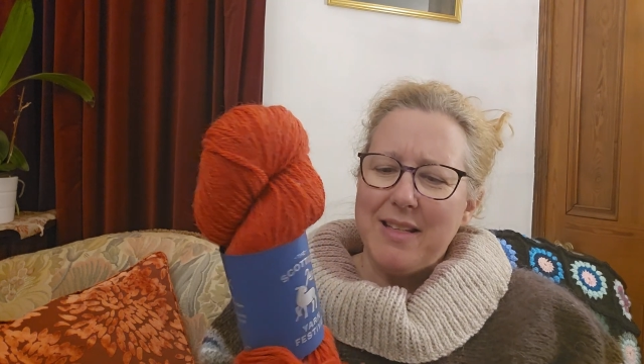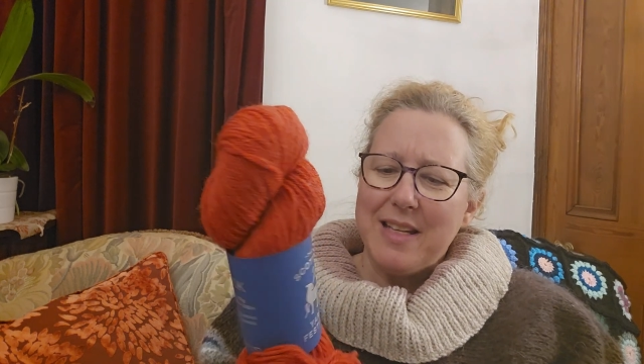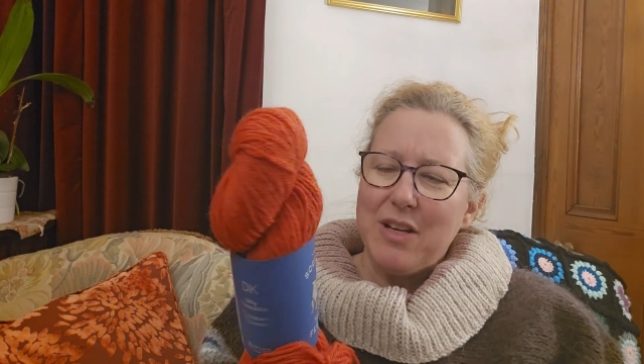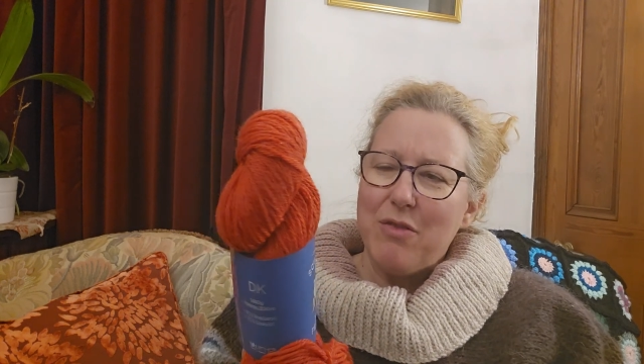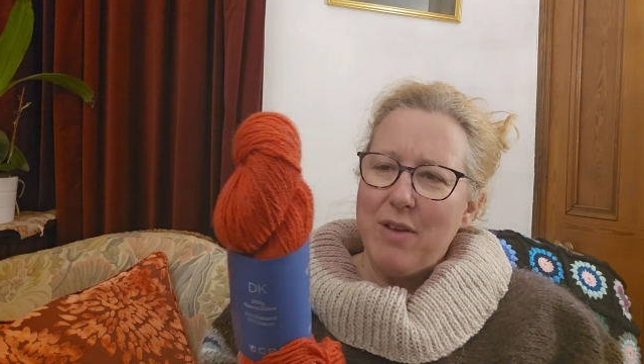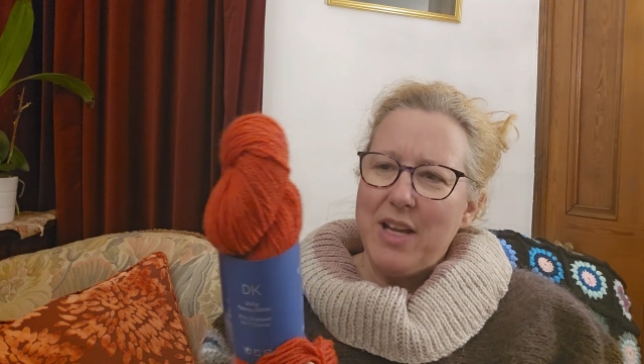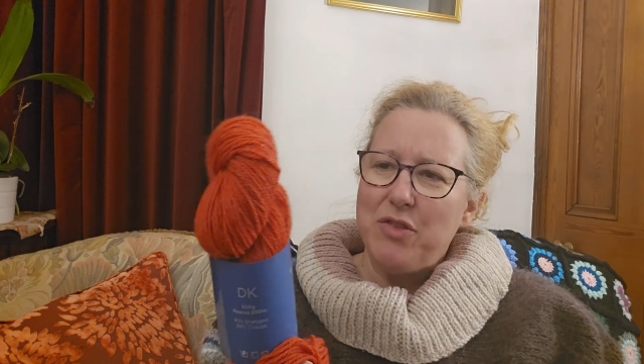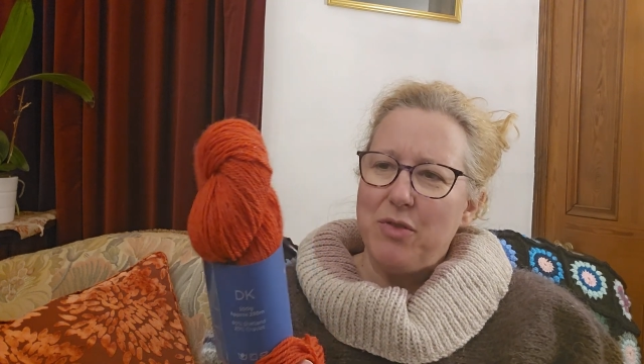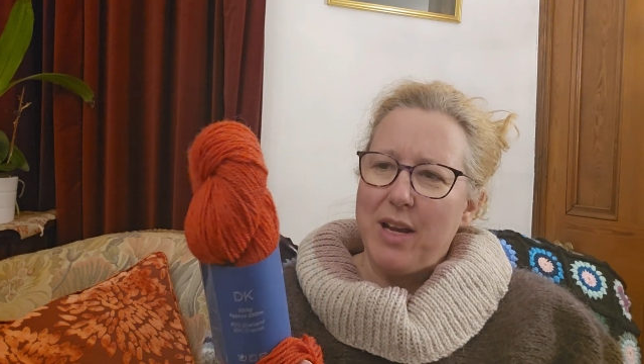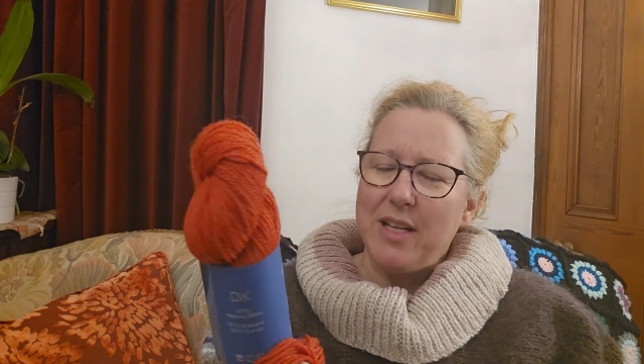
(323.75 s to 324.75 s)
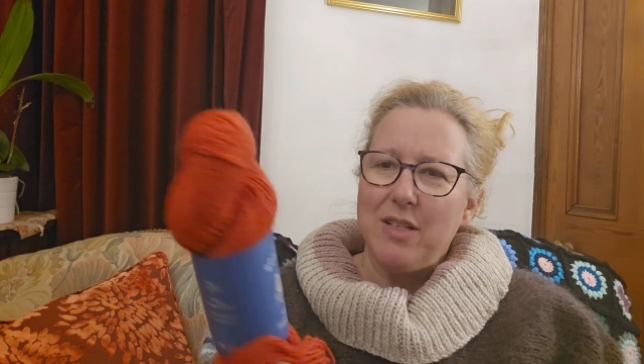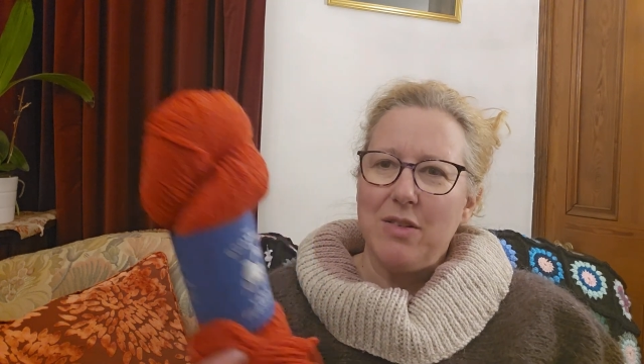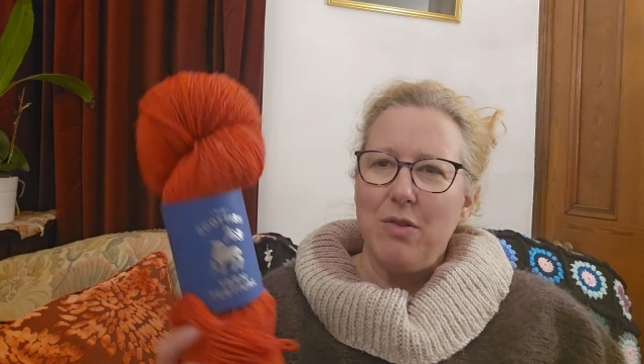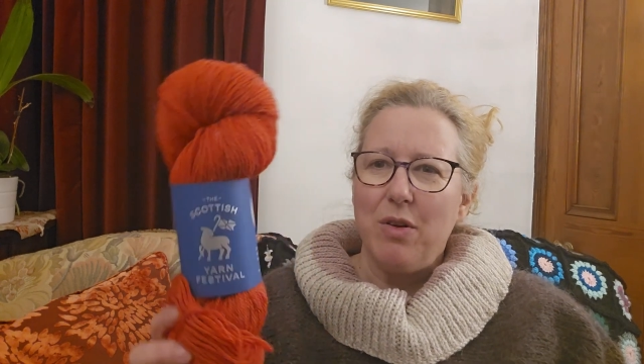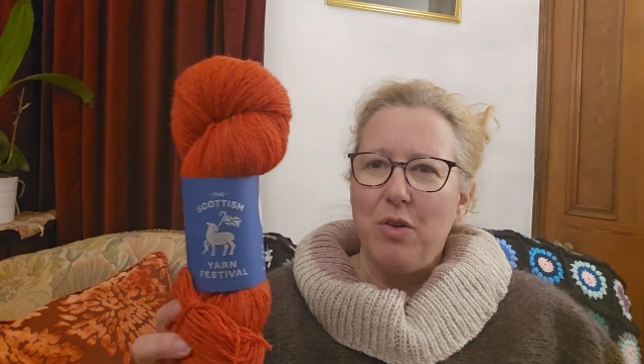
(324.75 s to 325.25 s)
like a red,
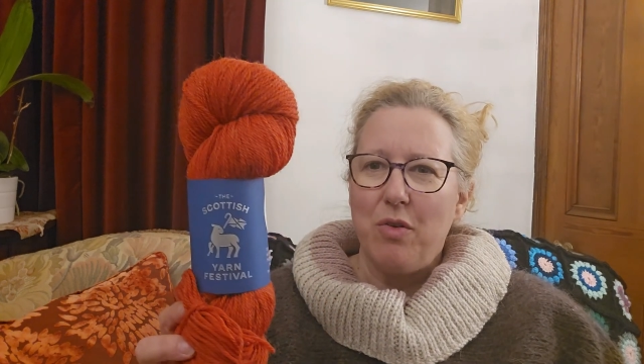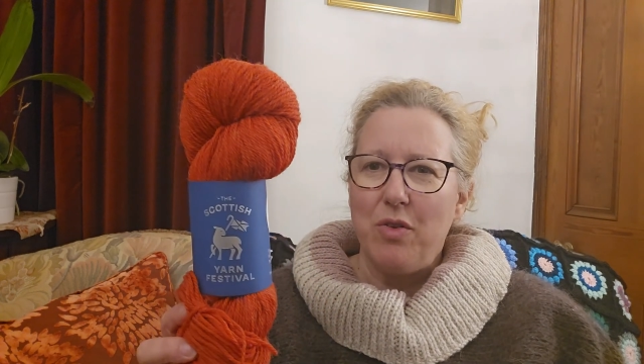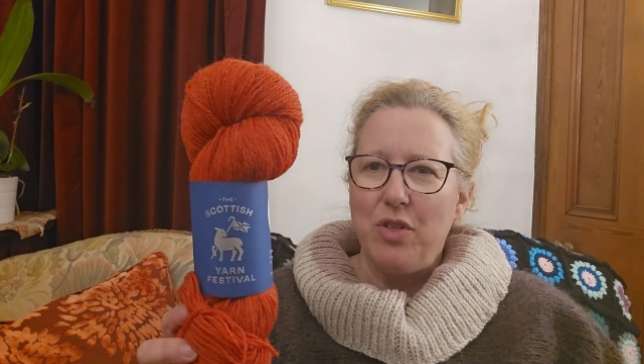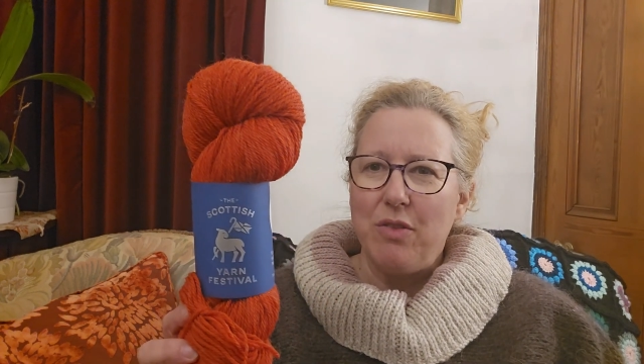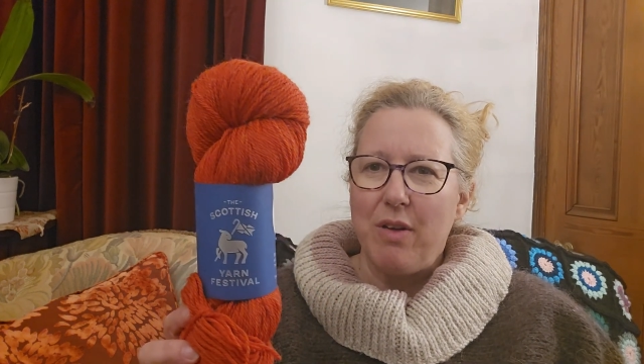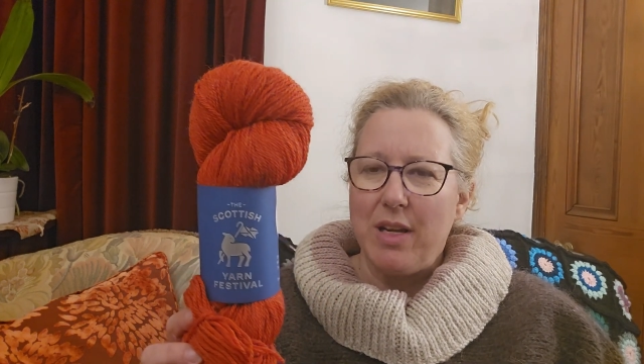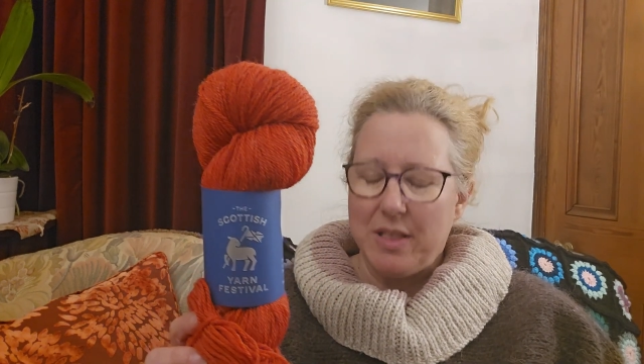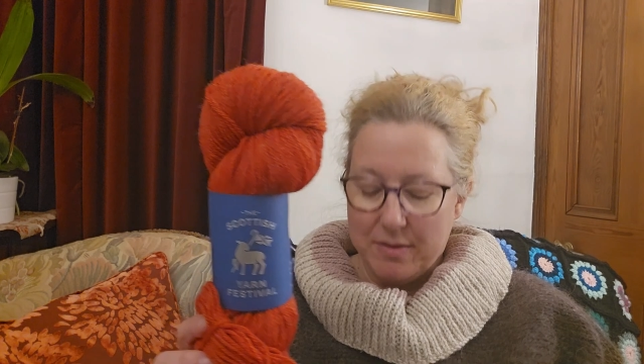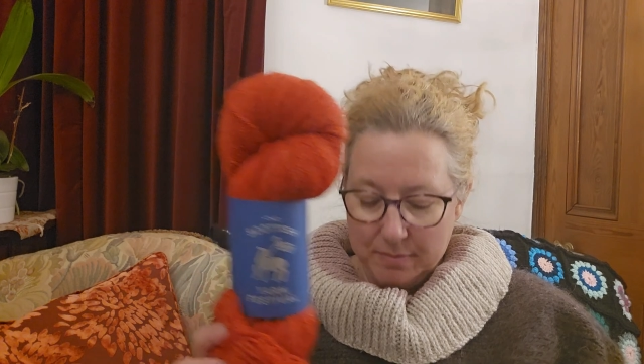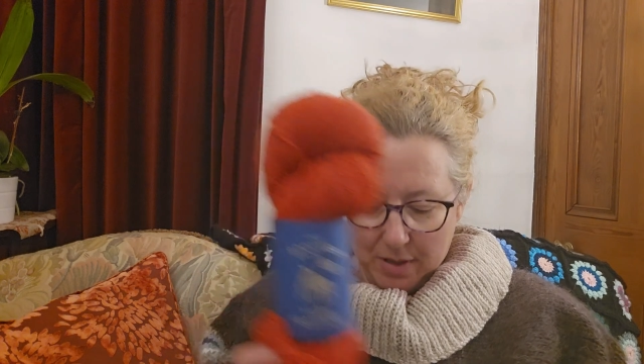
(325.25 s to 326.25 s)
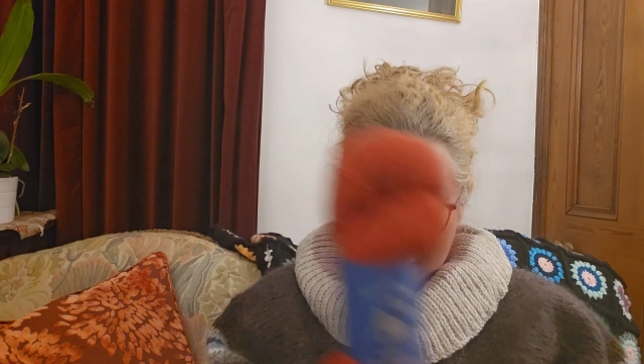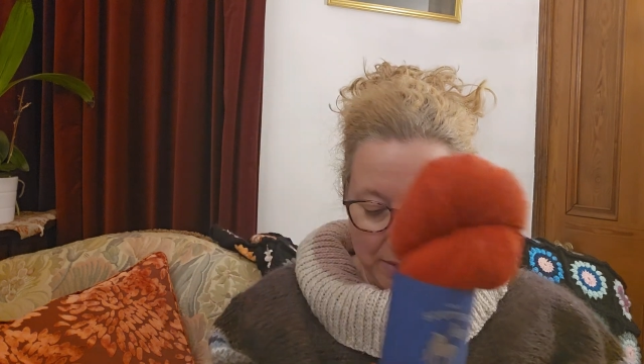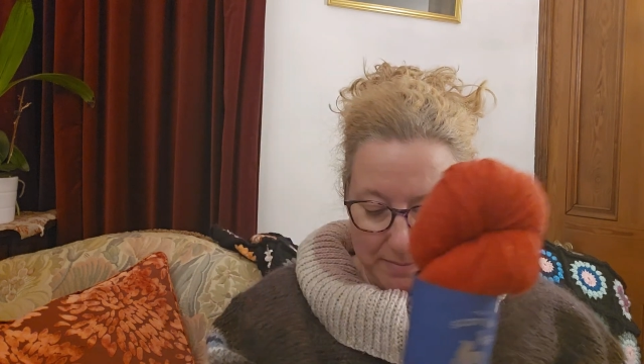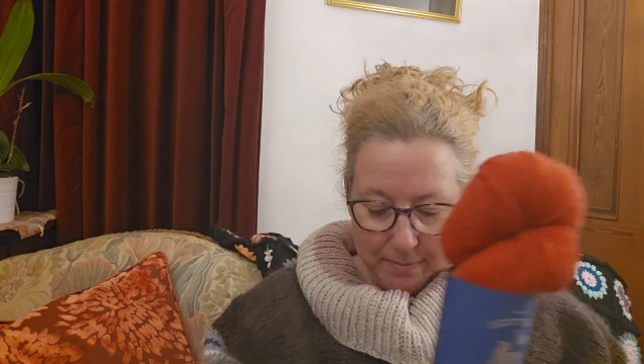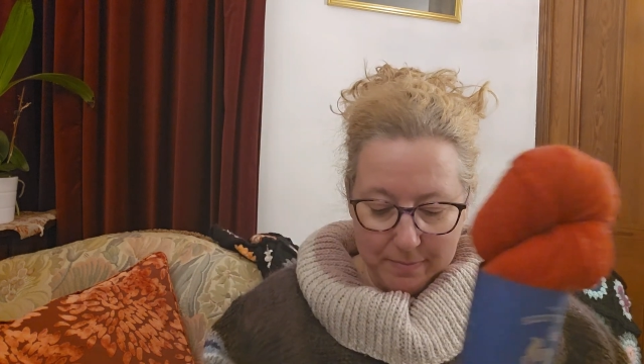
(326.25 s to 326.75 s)
not an orangey red. Anyway,